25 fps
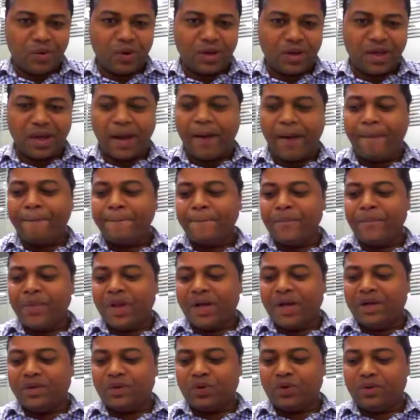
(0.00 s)
Okay.
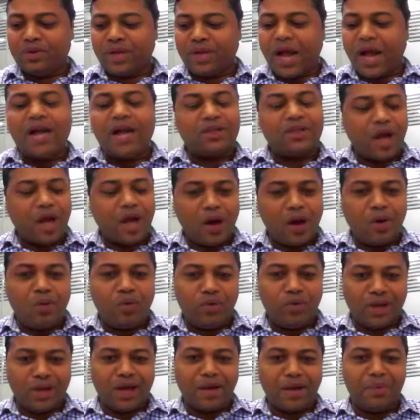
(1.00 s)
So that's
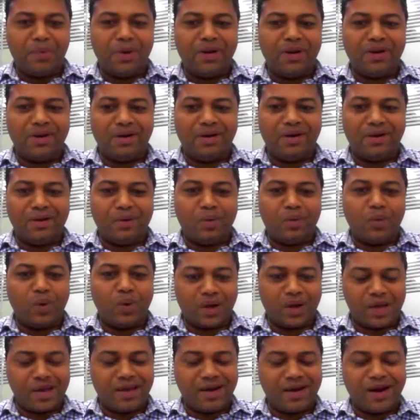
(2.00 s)
how we have been
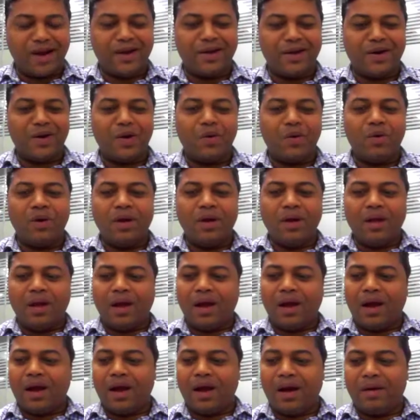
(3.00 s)
working right now.
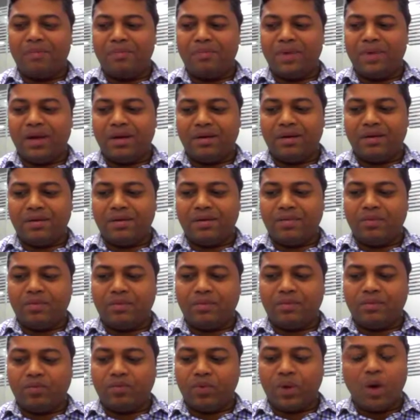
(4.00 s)
And
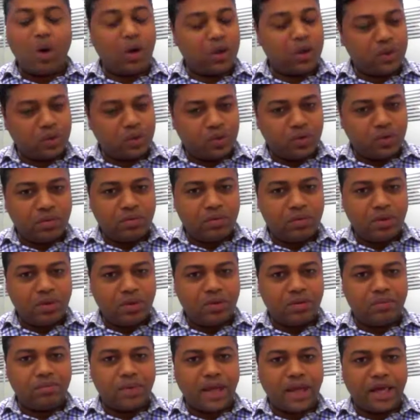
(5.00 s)
we also,
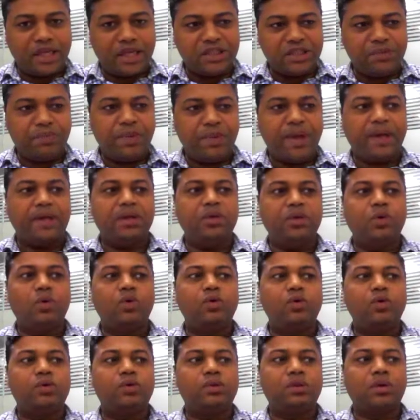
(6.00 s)
expect
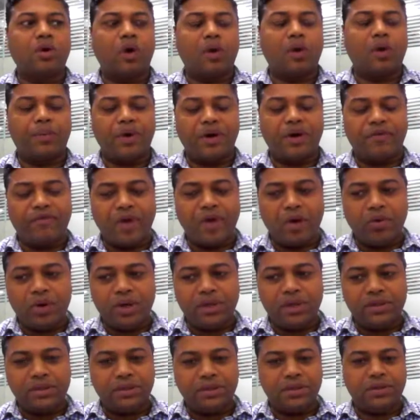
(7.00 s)
those corporate
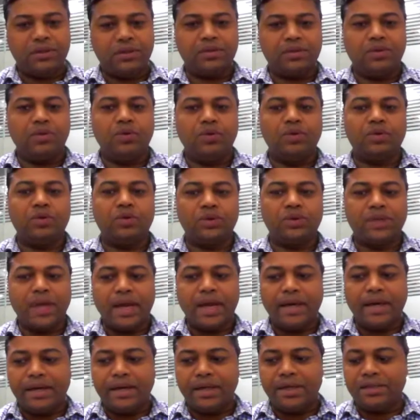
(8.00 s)
foundations, those
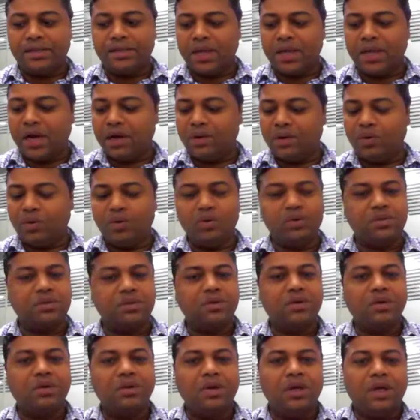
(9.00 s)
societies, and
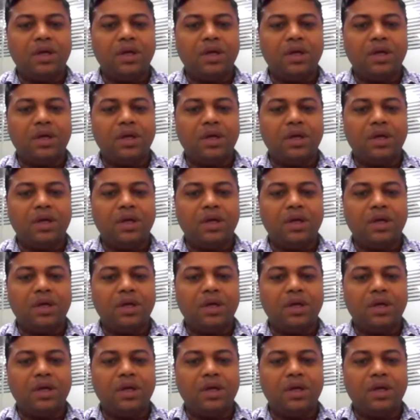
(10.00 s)
those,